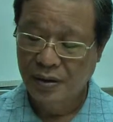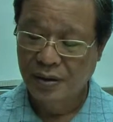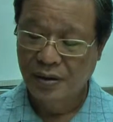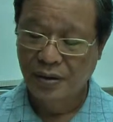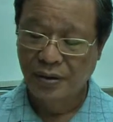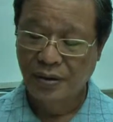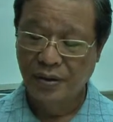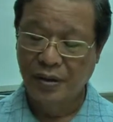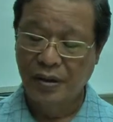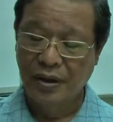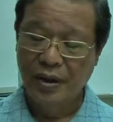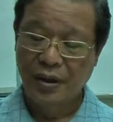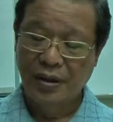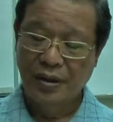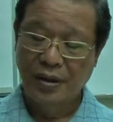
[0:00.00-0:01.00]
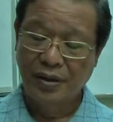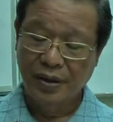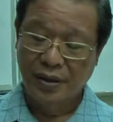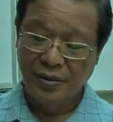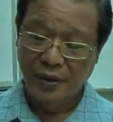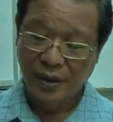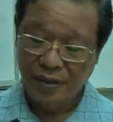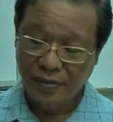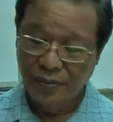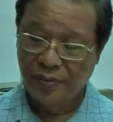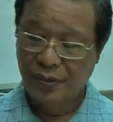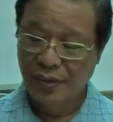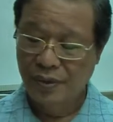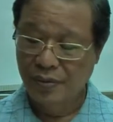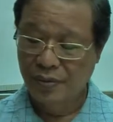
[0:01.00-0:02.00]
So it says, well,
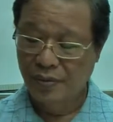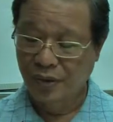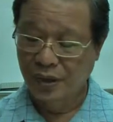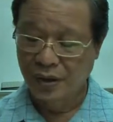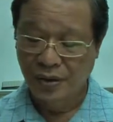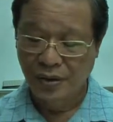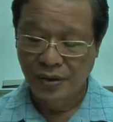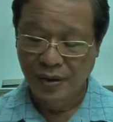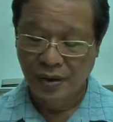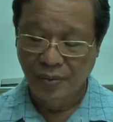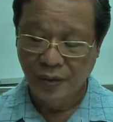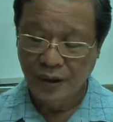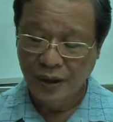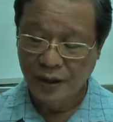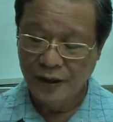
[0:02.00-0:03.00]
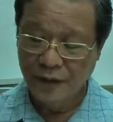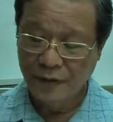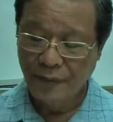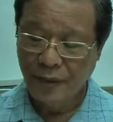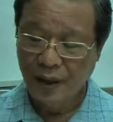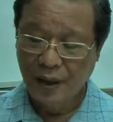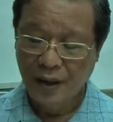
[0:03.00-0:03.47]
when there is the Buddha,